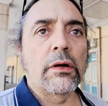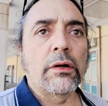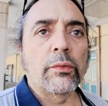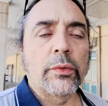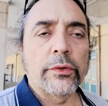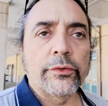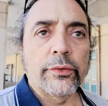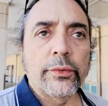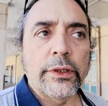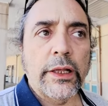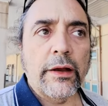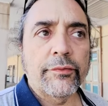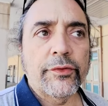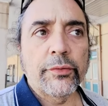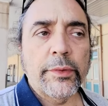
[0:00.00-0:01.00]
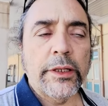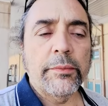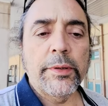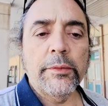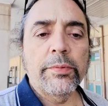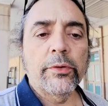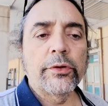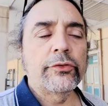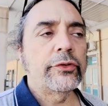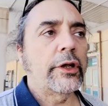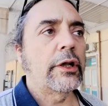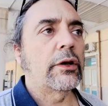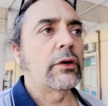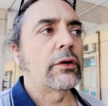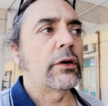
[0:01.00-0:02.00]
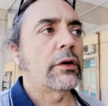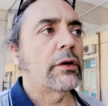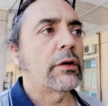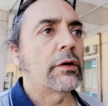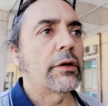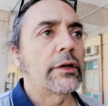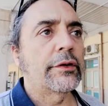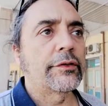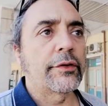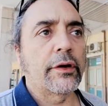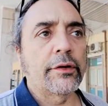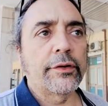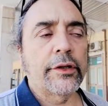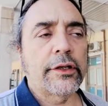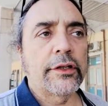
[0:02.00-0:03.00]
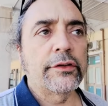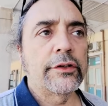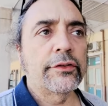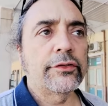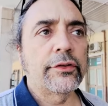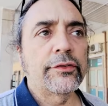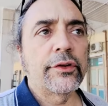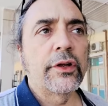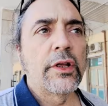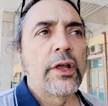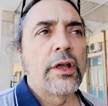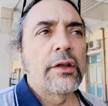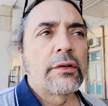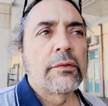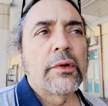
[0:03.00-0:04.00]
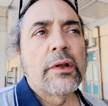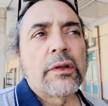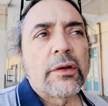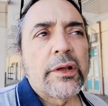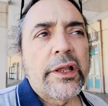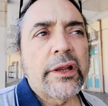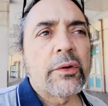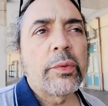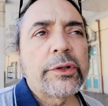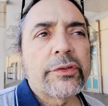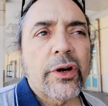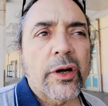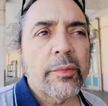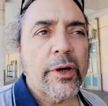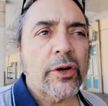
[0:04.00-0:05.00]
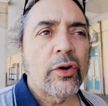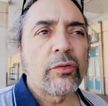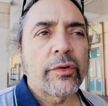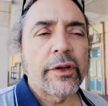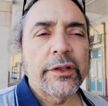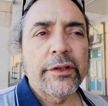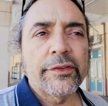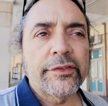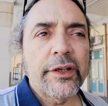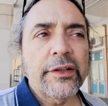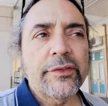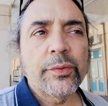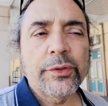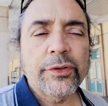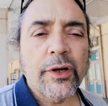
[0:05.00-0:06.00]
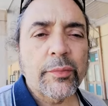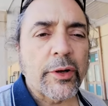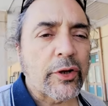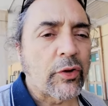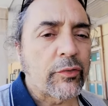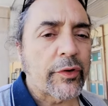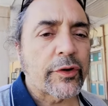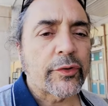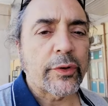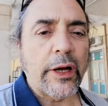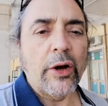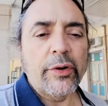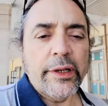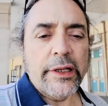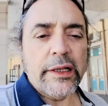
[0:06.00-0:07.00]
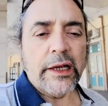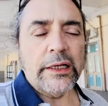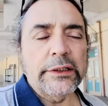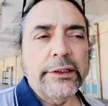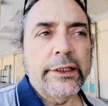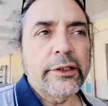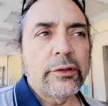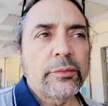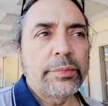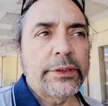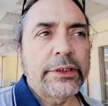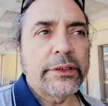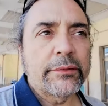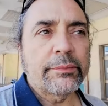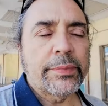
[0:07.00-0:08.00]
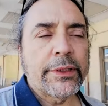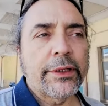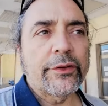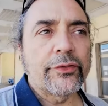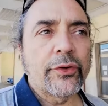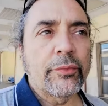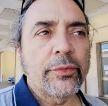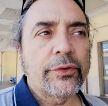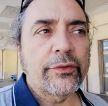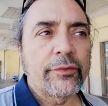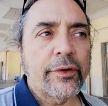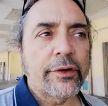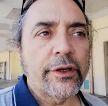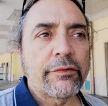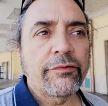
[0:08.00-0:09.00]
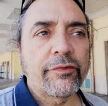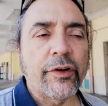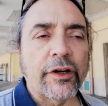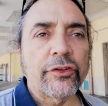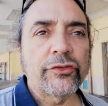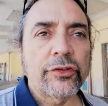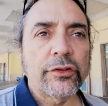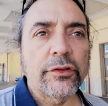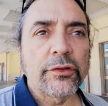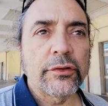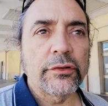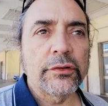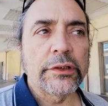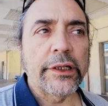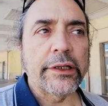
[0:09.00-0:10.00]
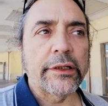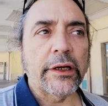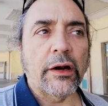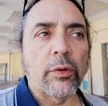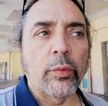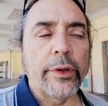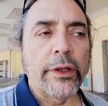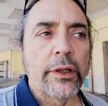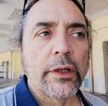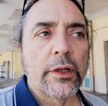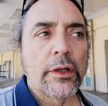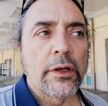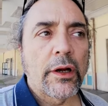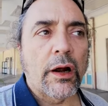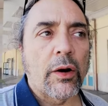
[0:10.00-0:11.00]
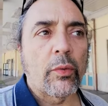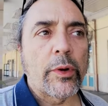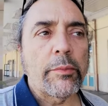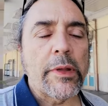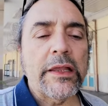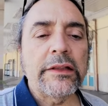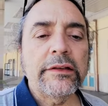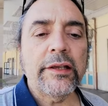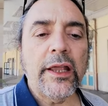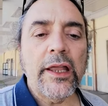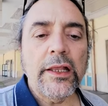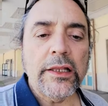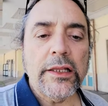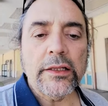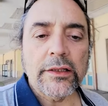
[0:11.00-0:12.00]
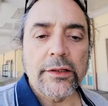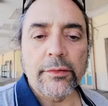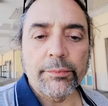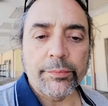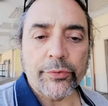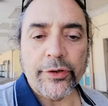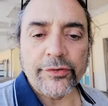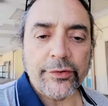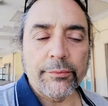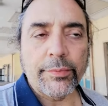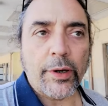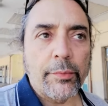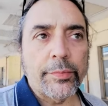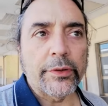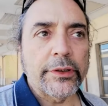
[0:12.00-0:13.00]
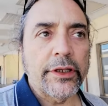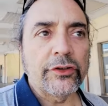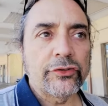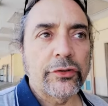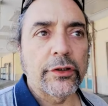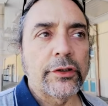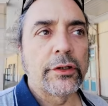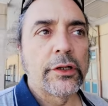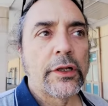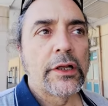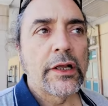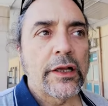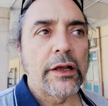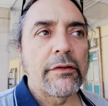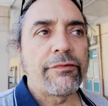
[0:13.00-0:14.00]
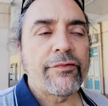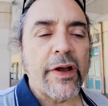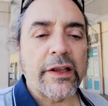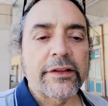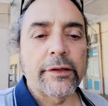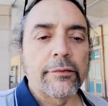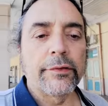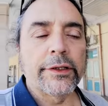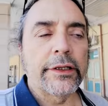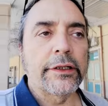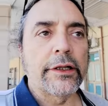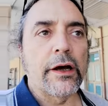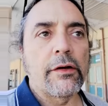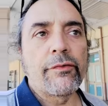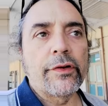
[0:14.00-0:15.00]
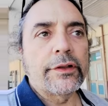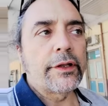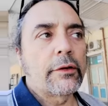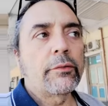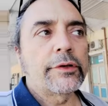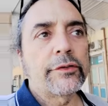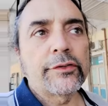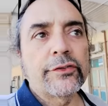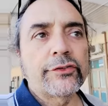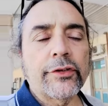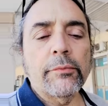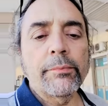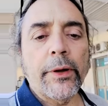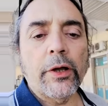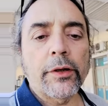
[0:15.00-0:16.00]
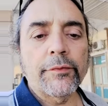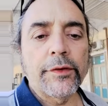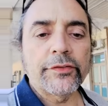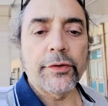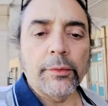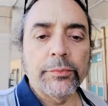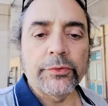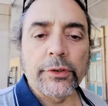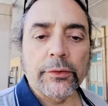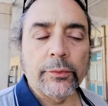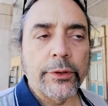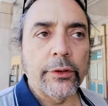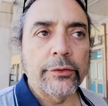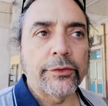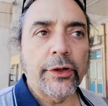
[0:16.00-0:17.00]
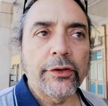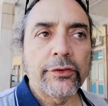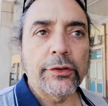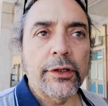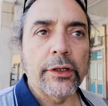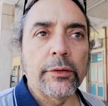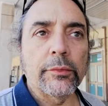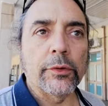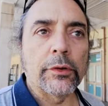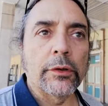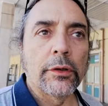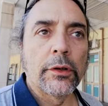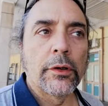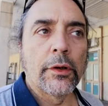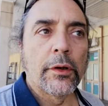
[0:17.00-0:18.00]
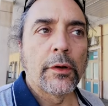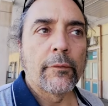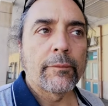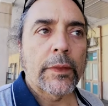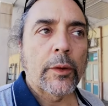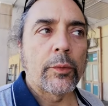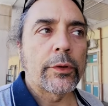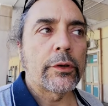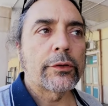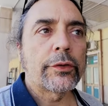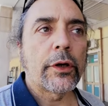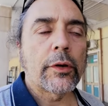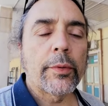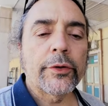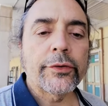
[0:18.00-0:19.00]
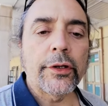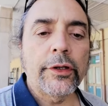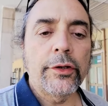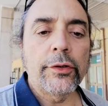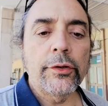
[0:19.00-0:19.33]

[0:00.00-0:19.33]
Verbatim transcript: are, do we have too many people in jail? Are is are the conditions? Here we talk about over in the states we talk about overcrowding a little bit, but it's almost very functional. Like, are we are we maintaining the prison population effectively enough? And then we just jump out of the subject. We don't touch it anymore. We don't talk about the